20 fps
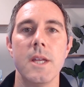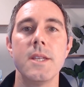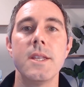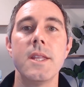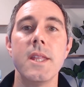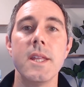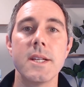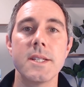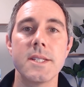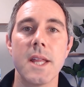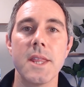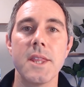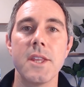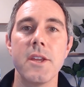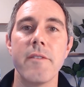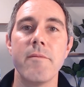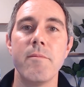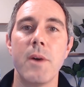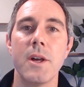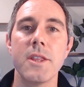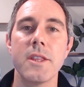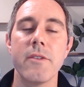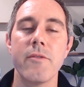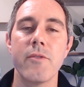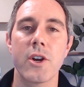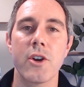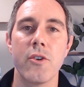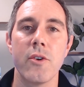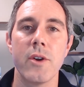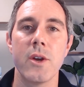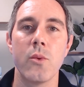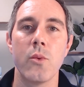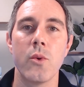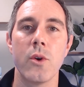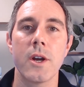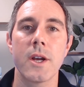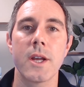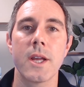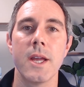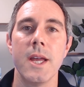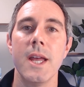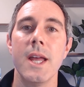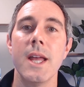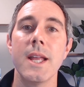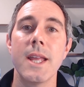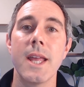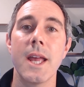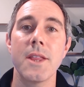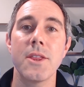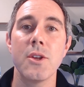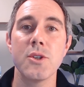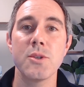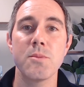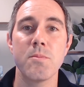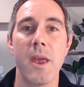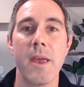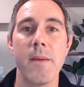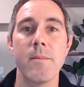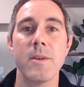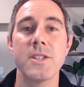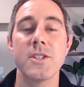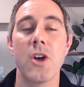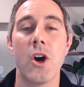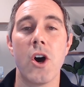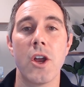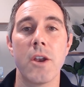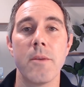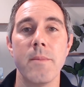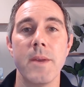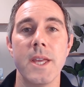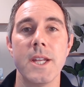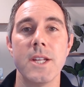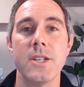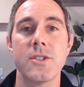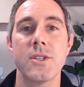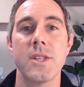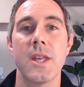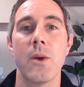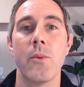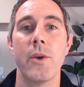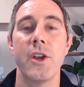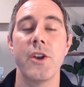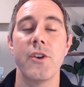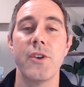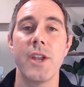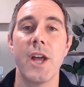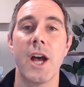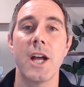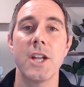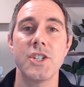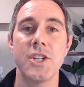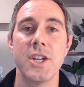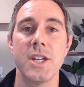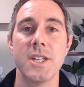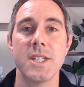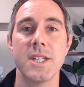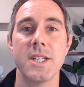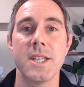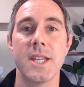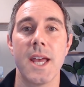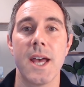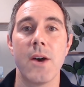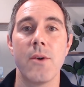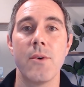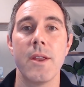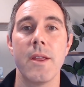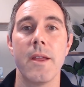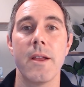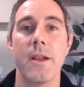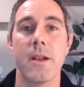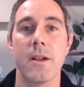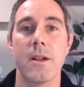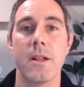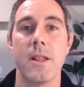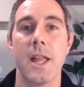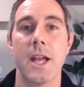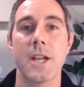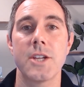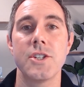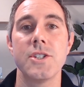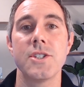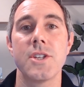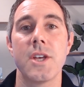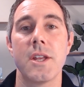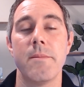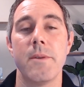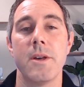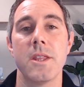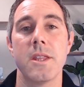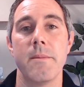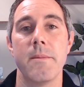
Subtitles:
To the extent that you have monthly recurring work, get those payments automated so that way you're not chasing down collections on a monthly